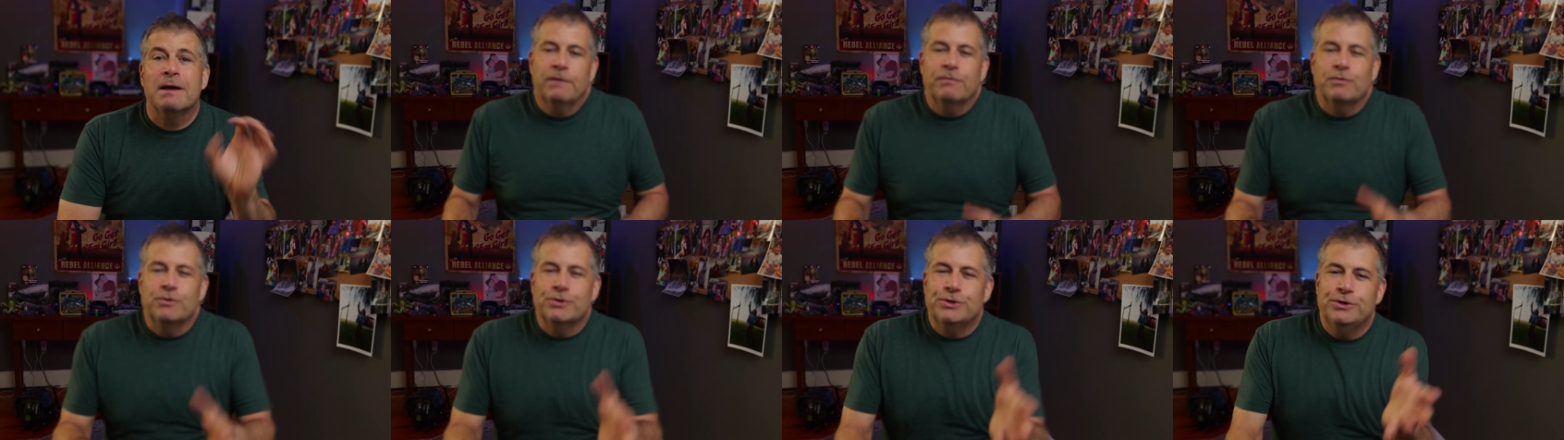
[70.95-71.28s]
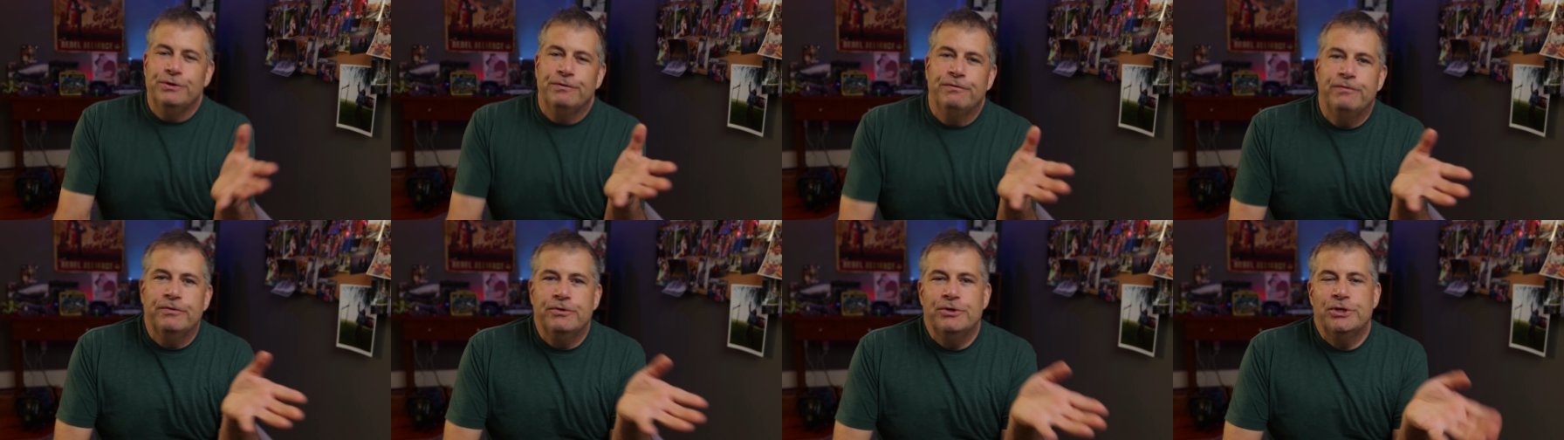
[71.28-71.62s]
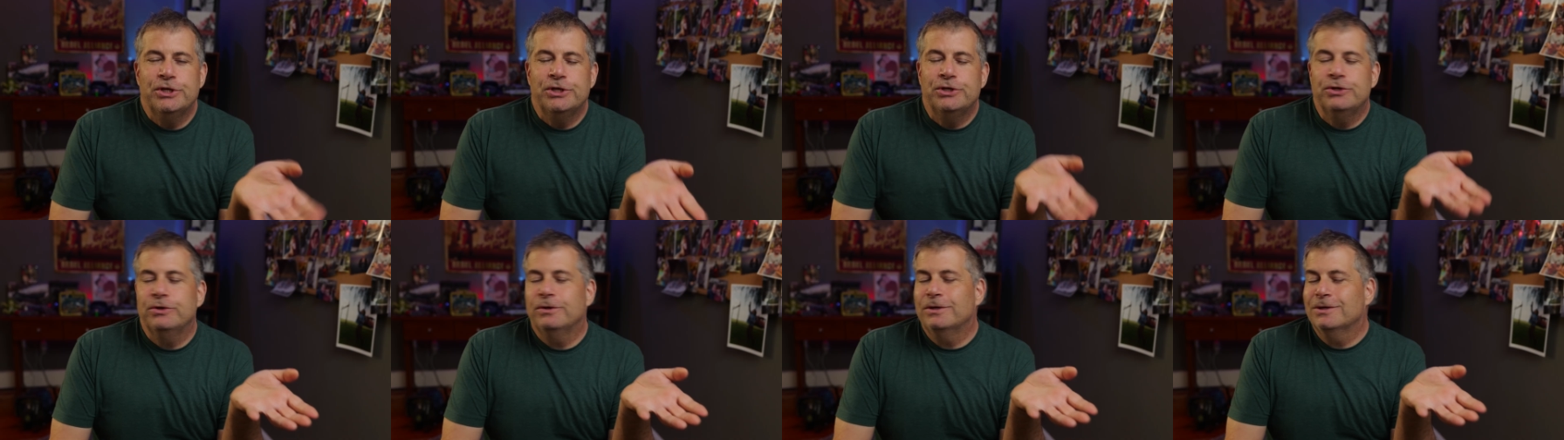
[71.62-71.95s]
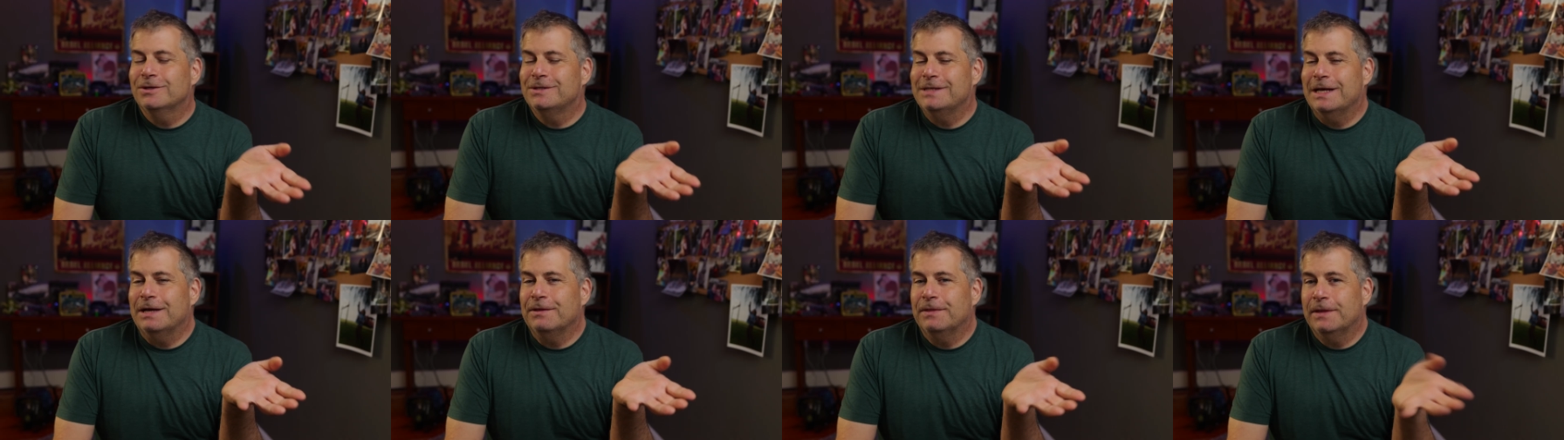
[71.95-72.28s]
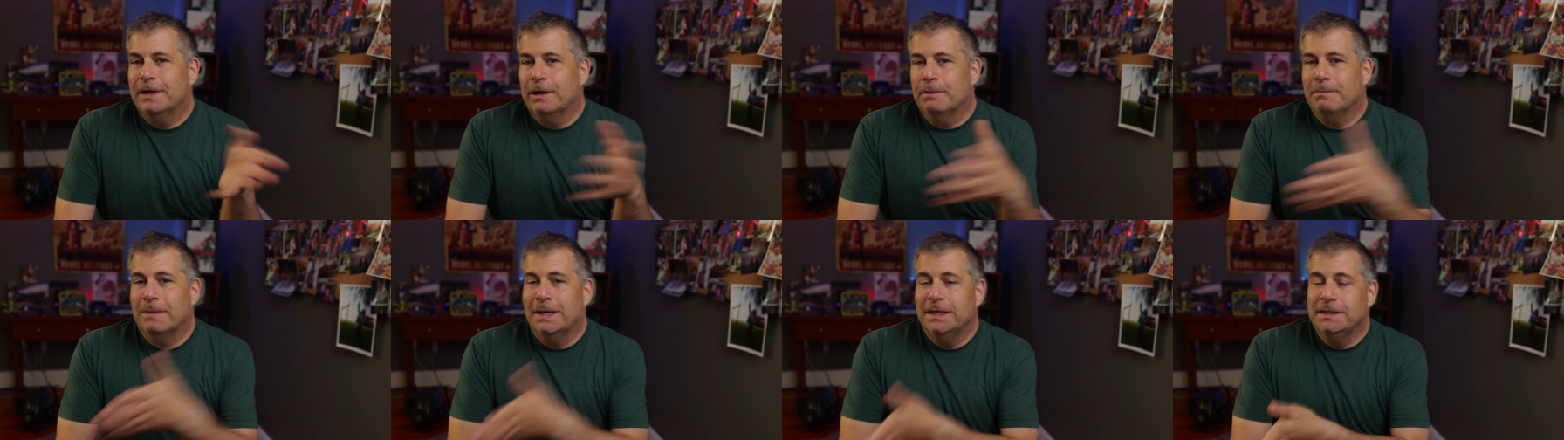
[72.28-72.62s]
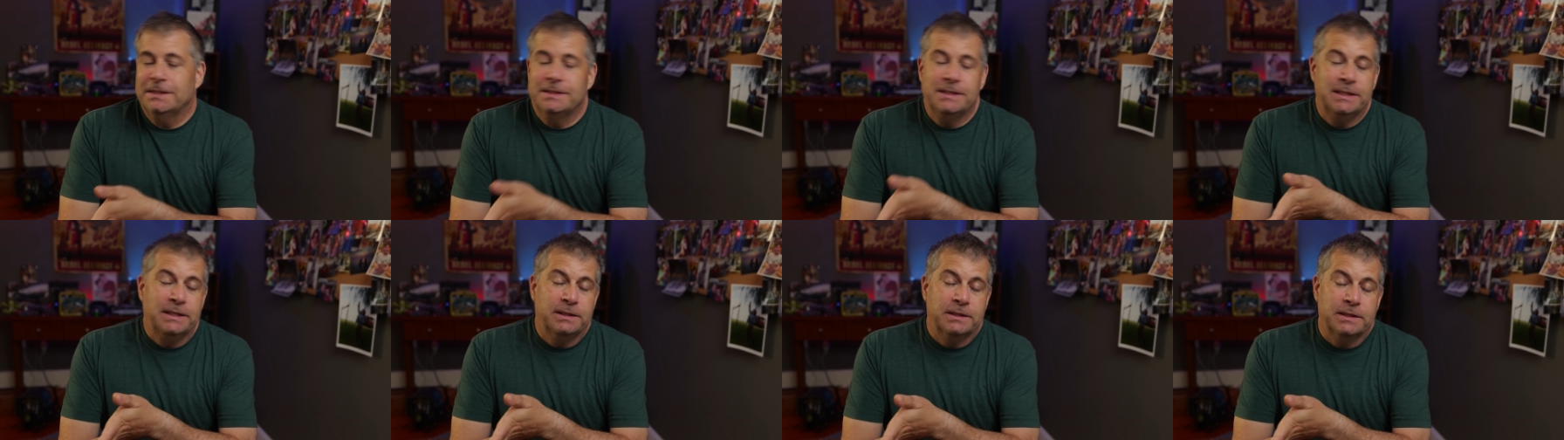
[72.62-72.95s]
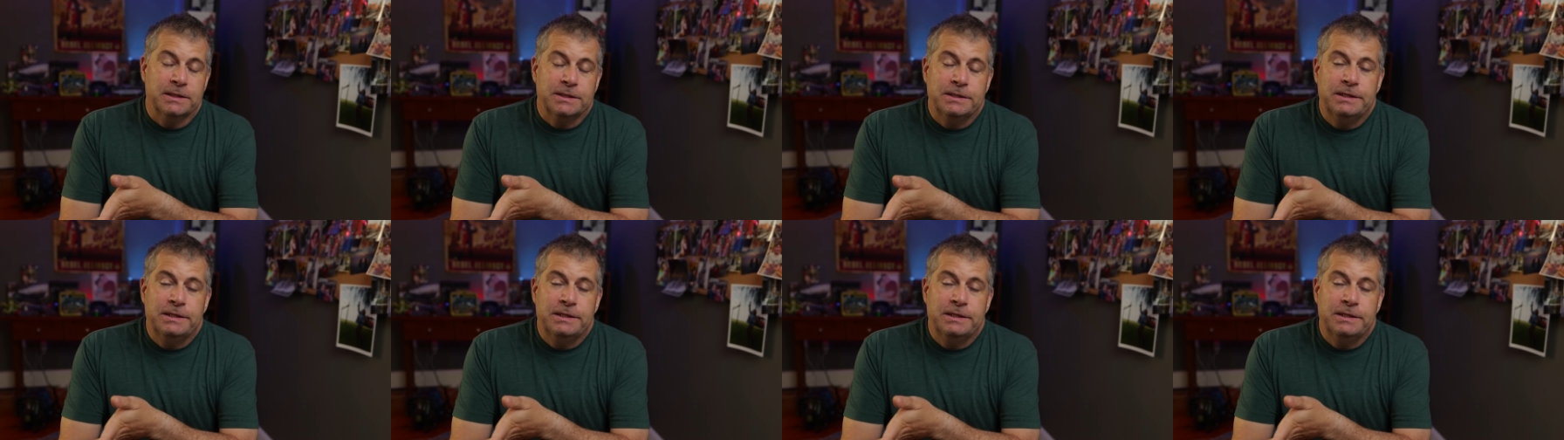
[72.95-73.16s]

Of course, you Fuji shooters out there might see this